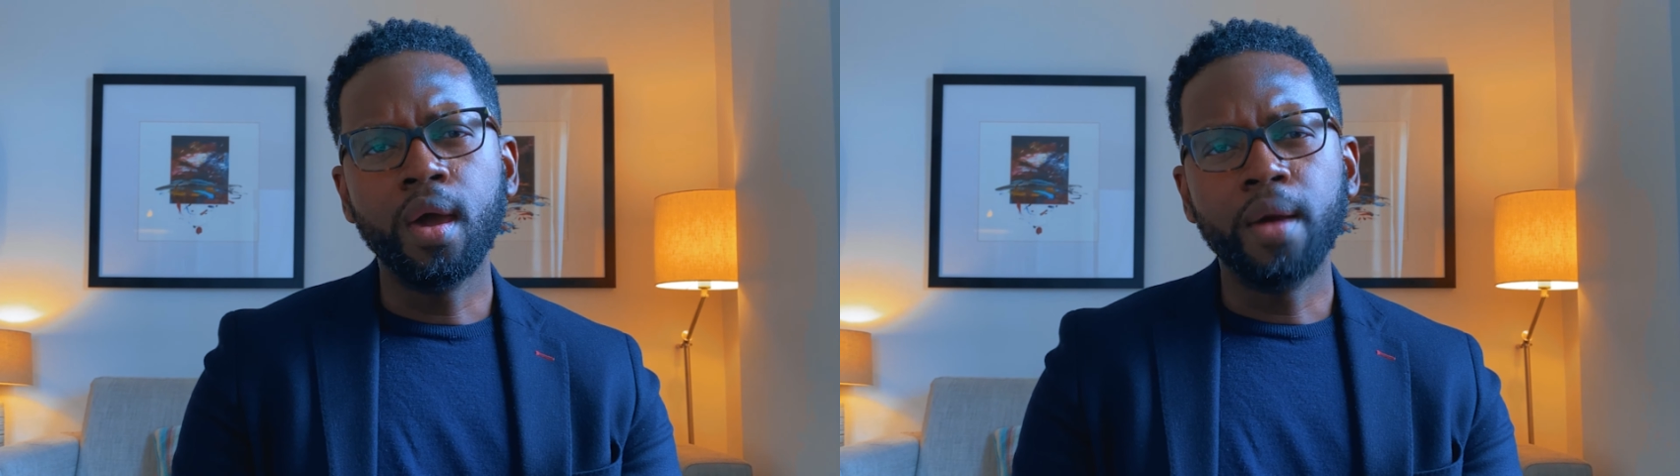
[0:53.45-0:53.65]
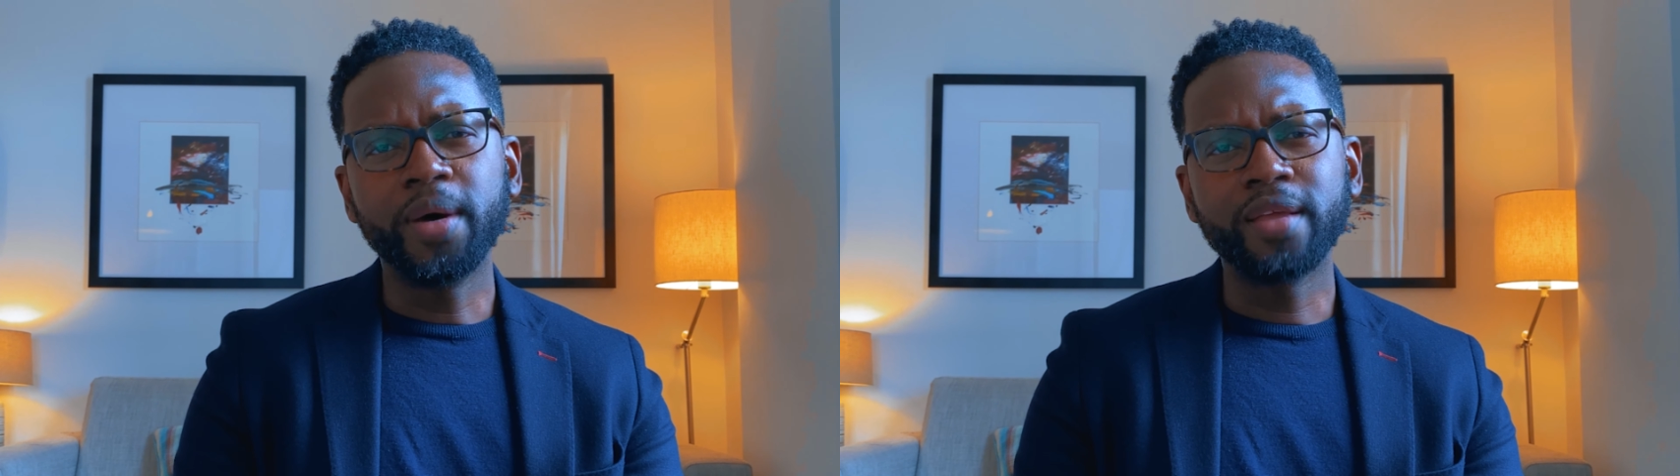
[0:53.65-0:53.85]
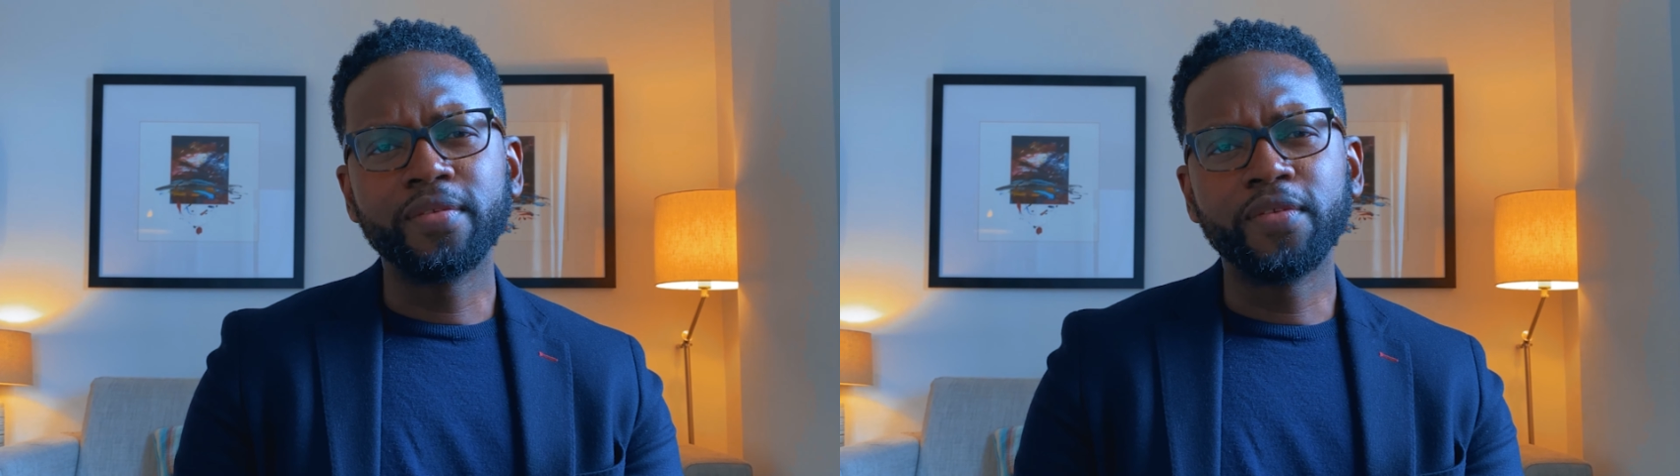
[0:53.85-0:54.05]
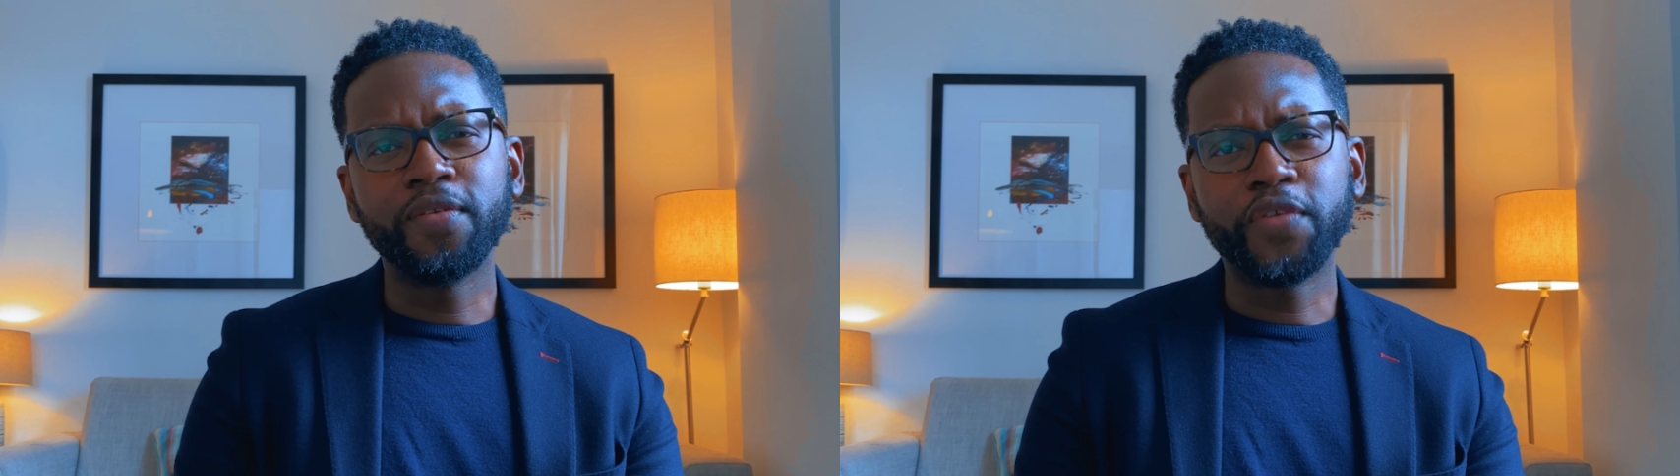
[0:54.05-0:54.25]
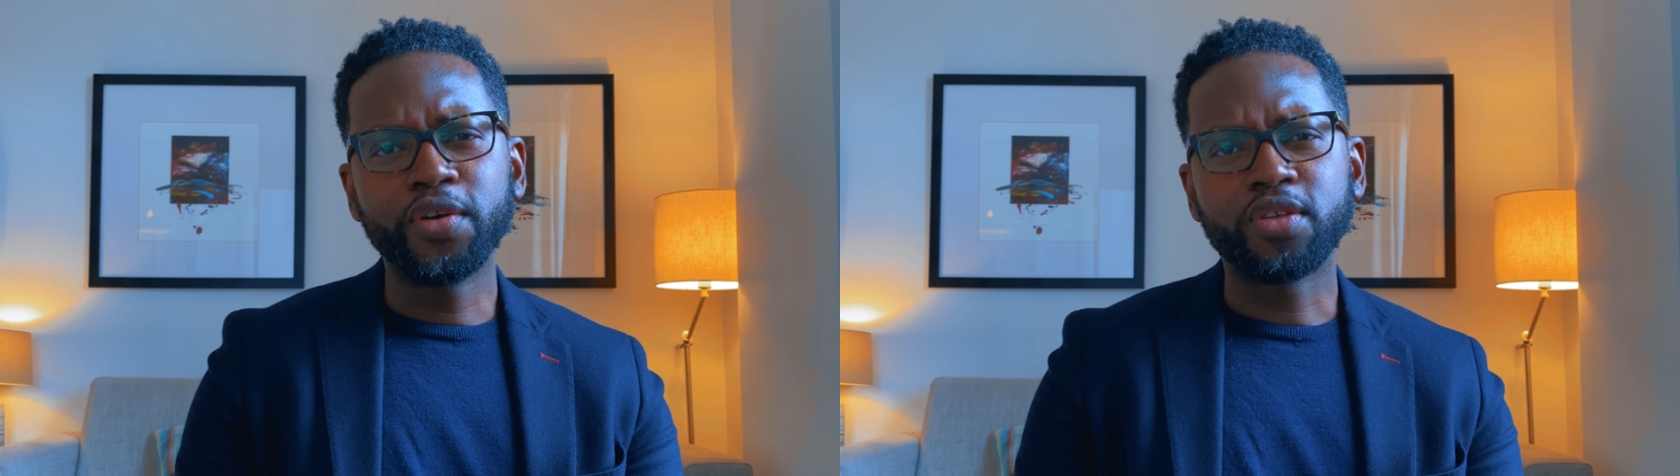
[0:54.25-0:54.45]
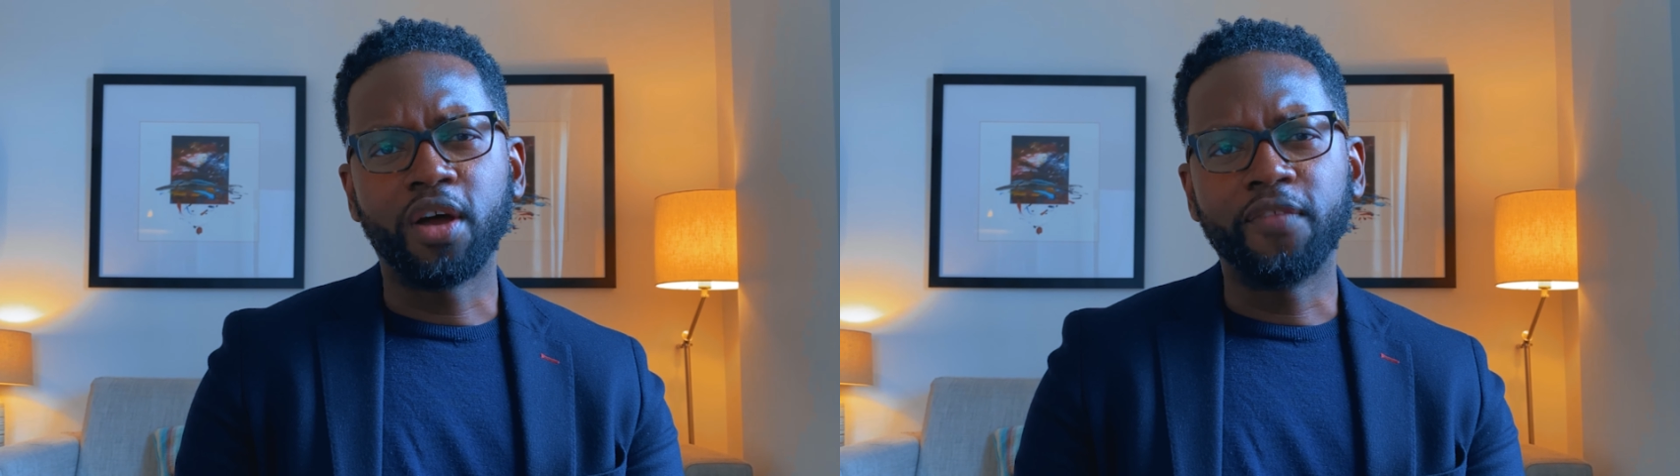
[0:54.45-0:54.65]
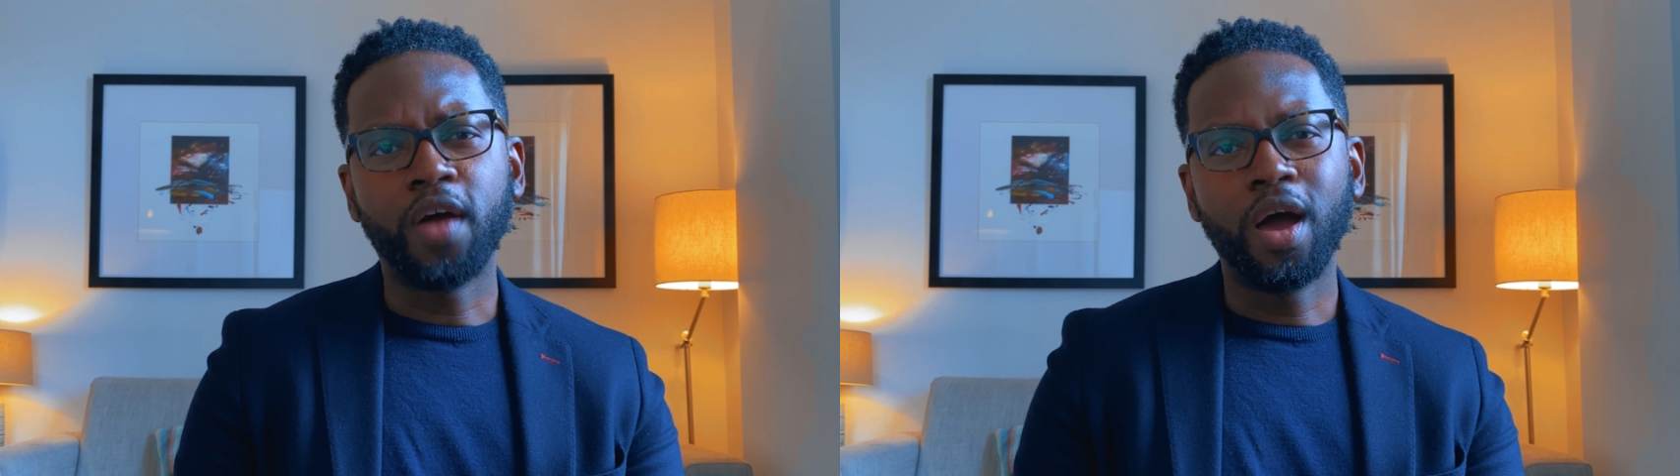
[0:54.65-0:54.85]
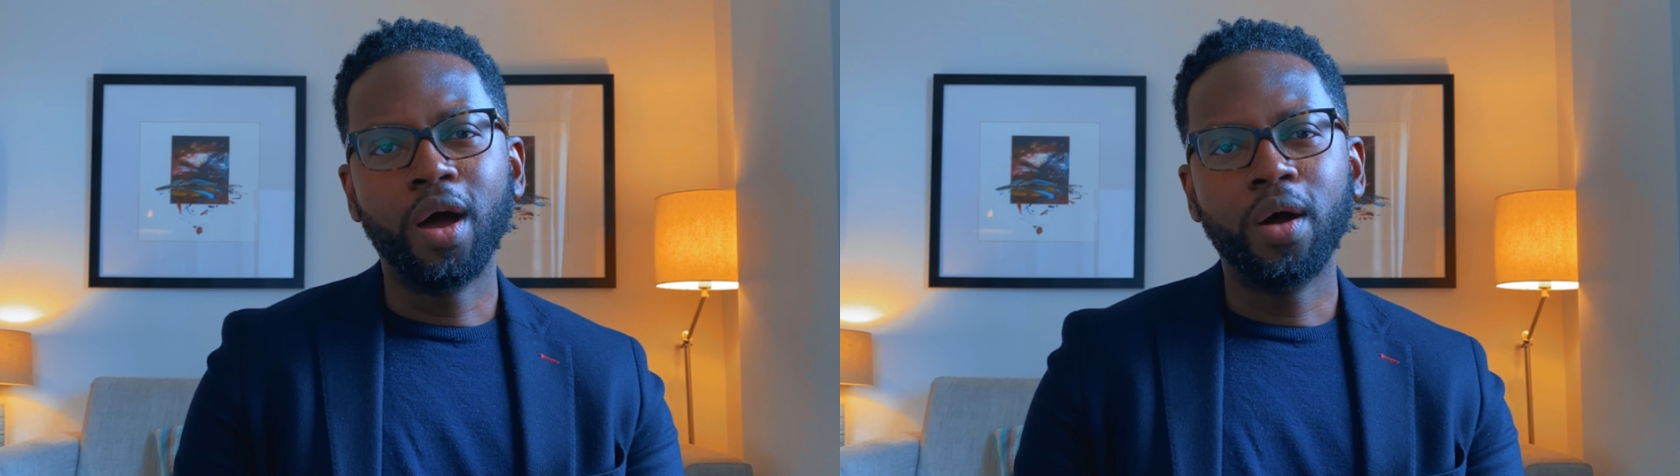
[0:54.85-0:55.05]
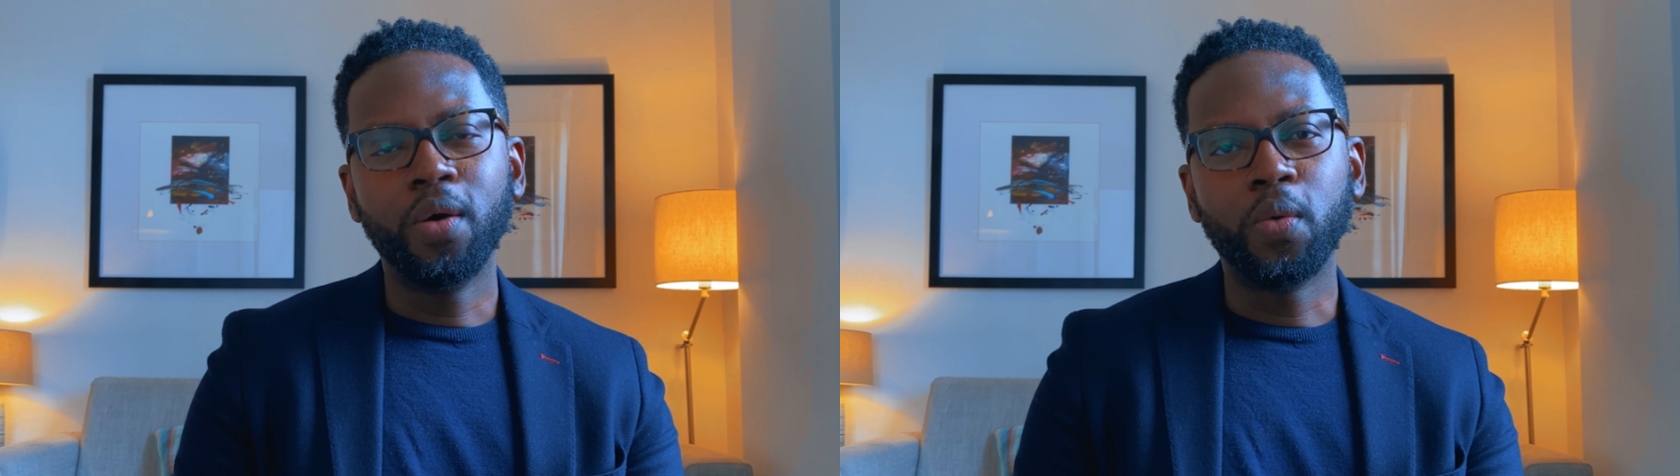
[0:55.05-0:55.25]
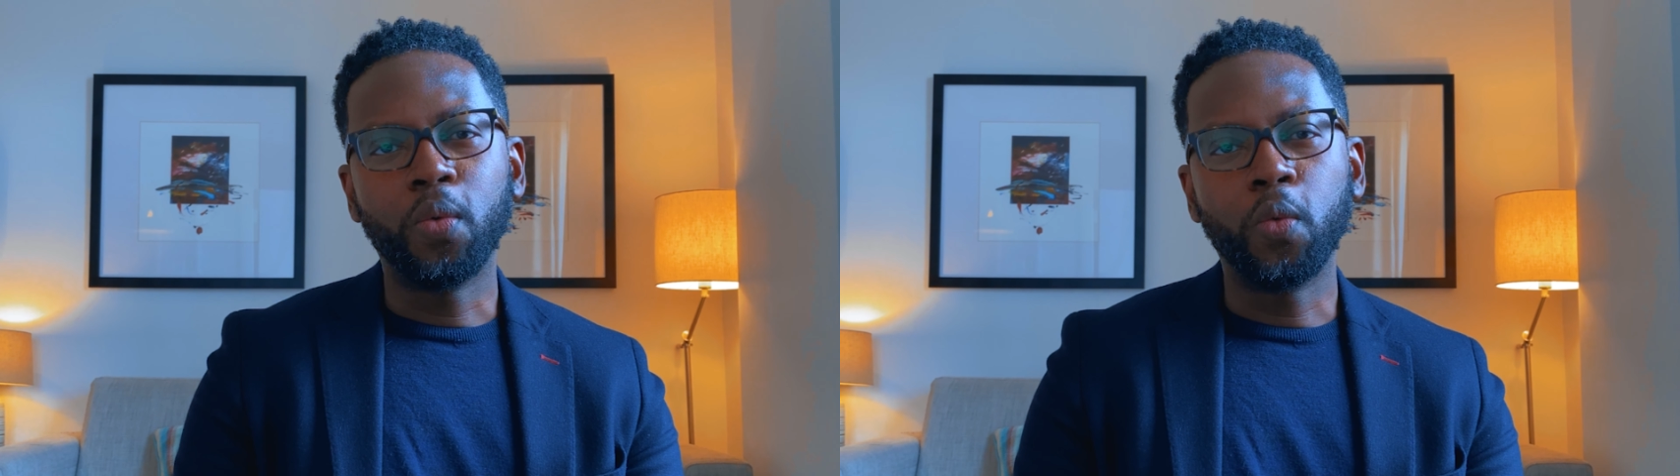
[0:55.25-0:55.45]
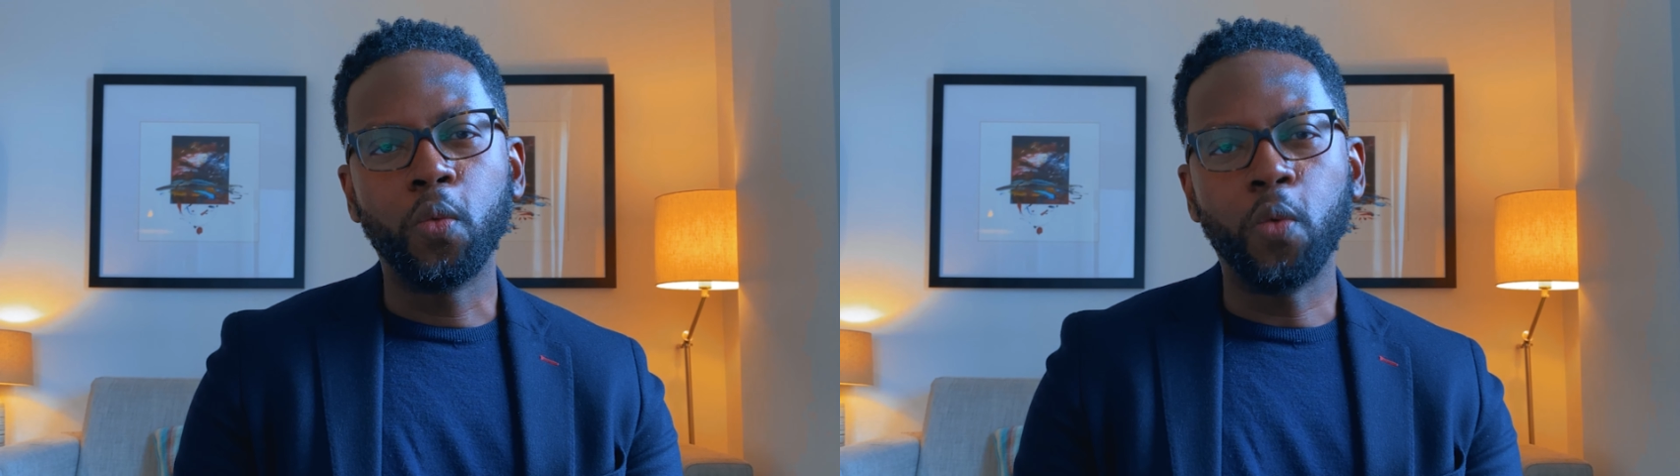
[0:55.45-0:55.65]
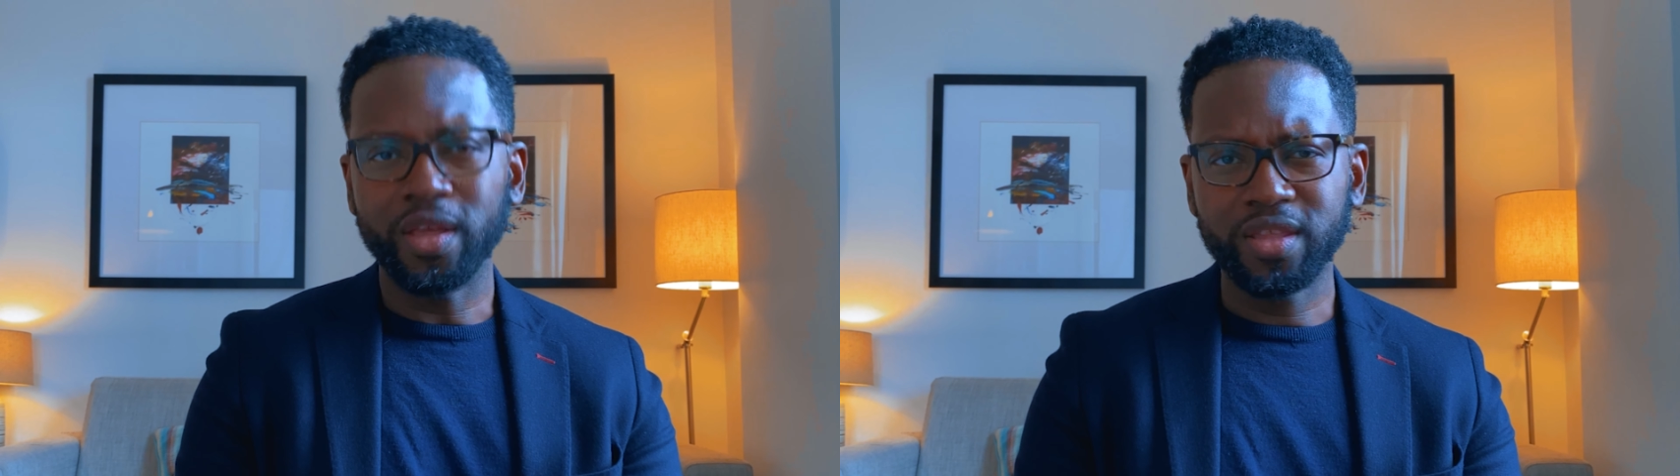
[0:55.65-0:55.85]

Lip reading: But first off, what's